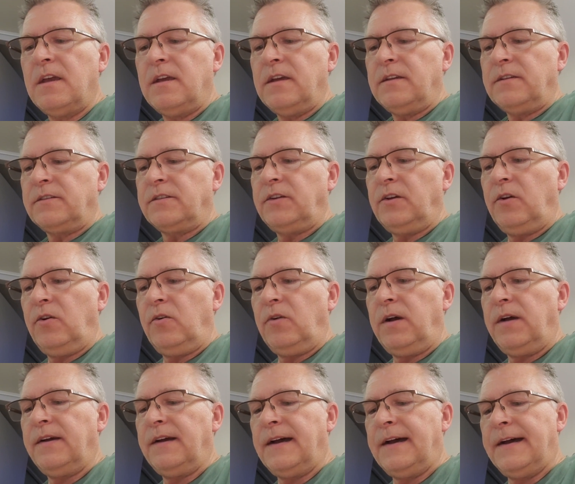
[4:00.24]
So
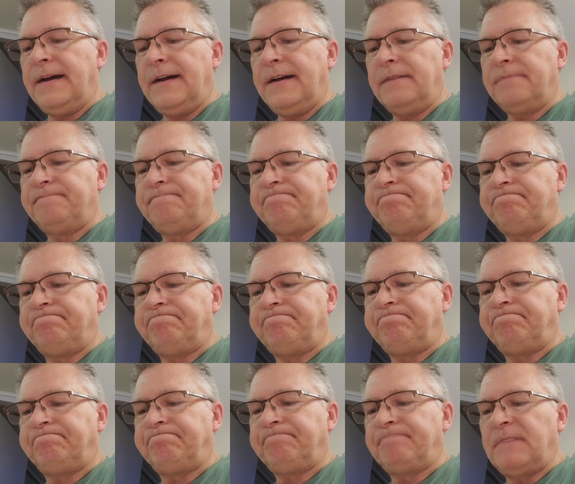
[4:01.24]

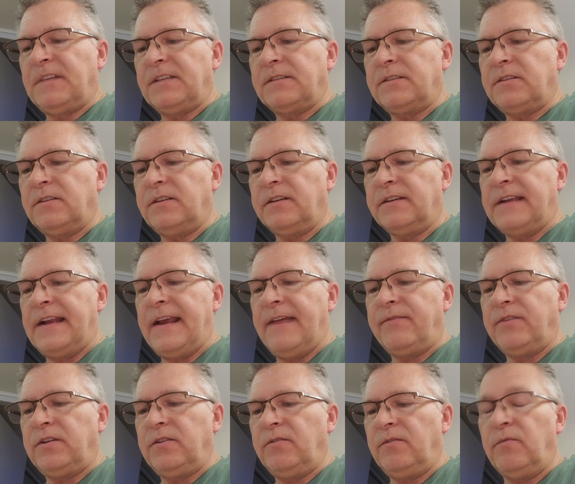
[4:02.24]
they're going to
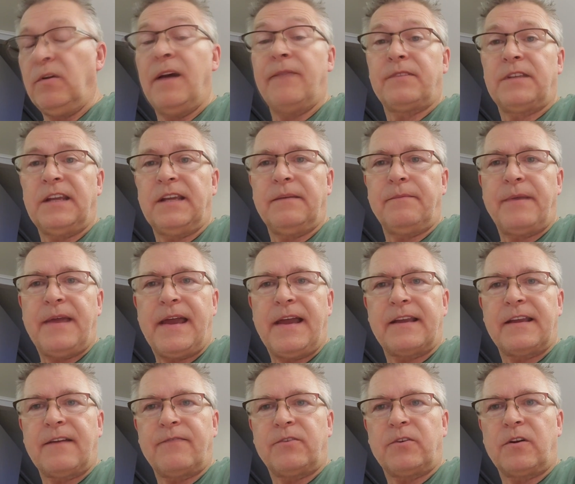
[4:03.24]
have to, we'll have to take it
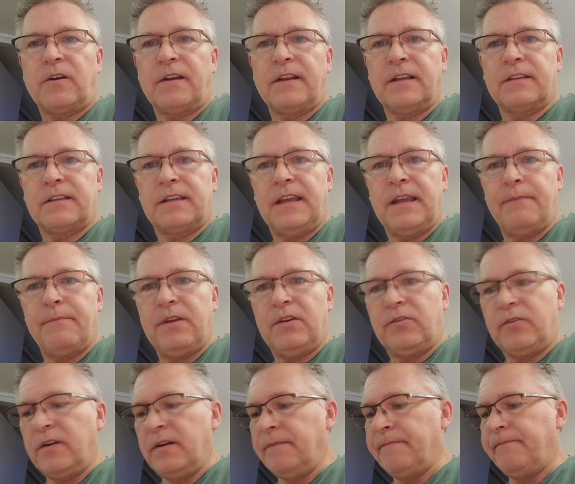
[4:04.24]
back after our next camping
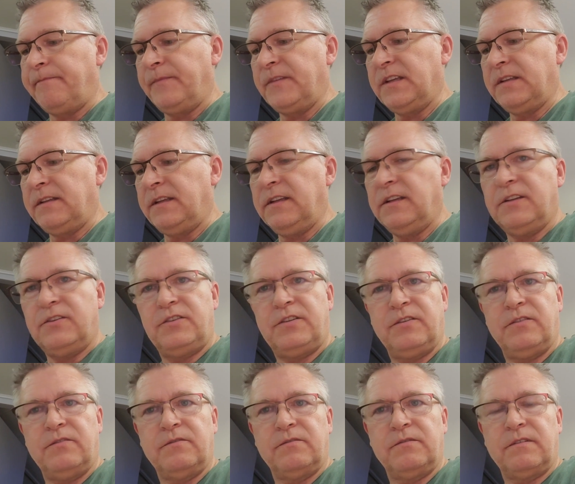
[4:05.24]
trip at the end of
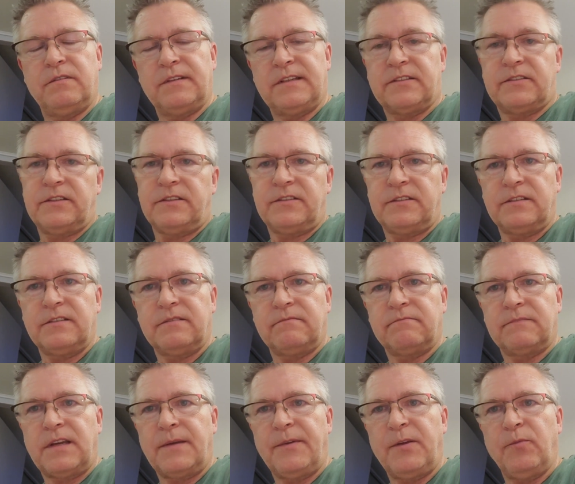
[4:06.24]
June. Actually, it's this
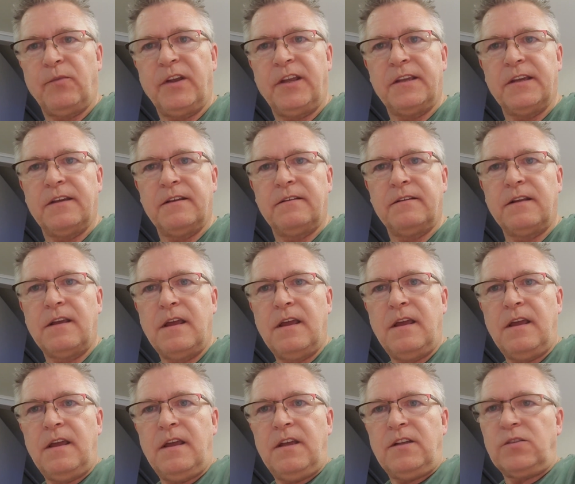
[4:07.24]
coming weekend.
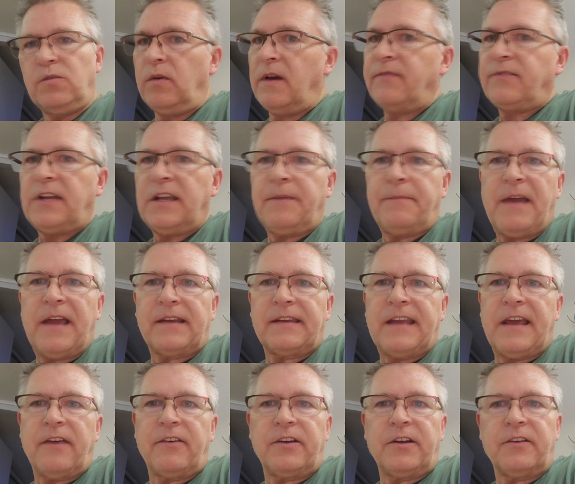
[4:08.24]
So we'll have to take it back
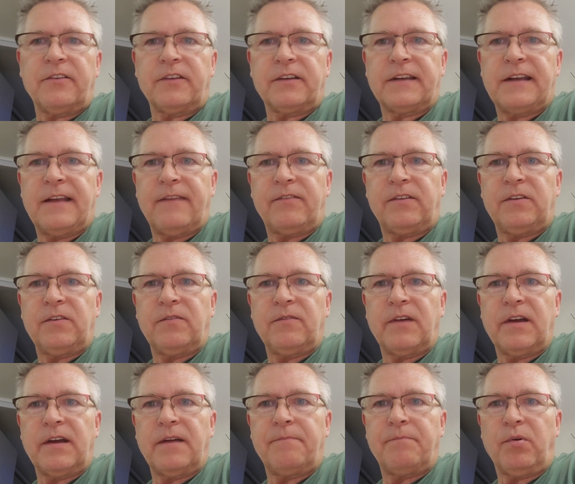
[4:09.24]
down there. They're going to have
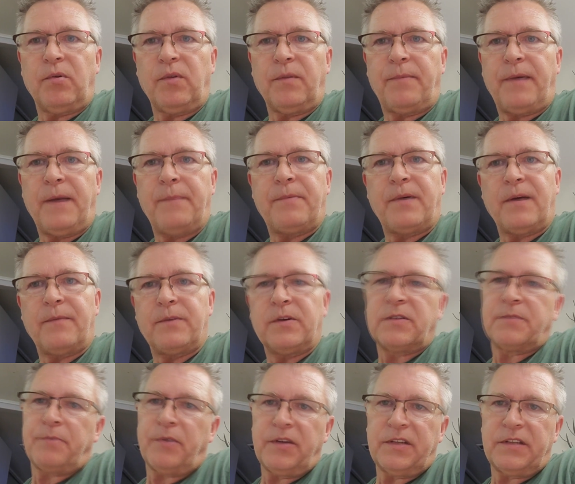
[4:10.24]
to pull the pump off. And
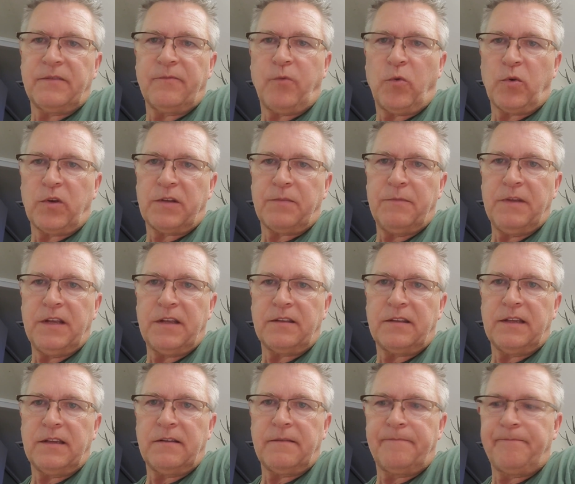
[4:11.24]
there's a place in Fort Smith.
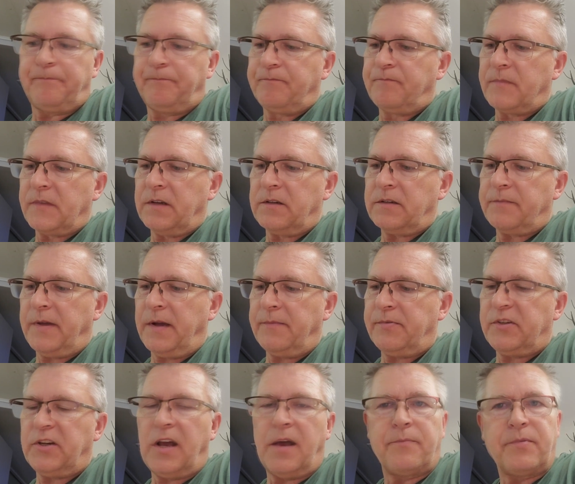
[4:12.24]
There's a
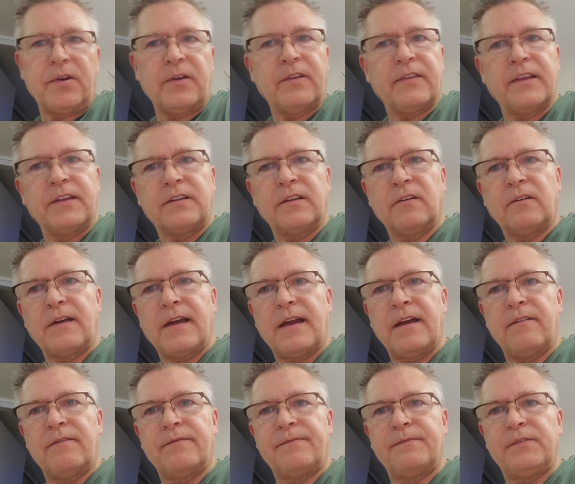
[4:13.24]
pump shop there that
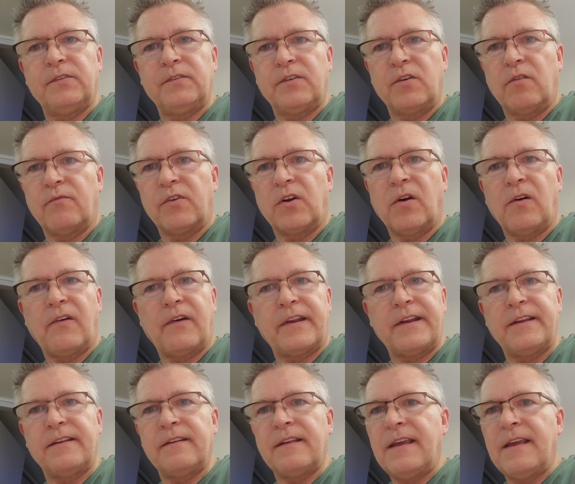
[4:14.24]
they'll do the overhaul on it.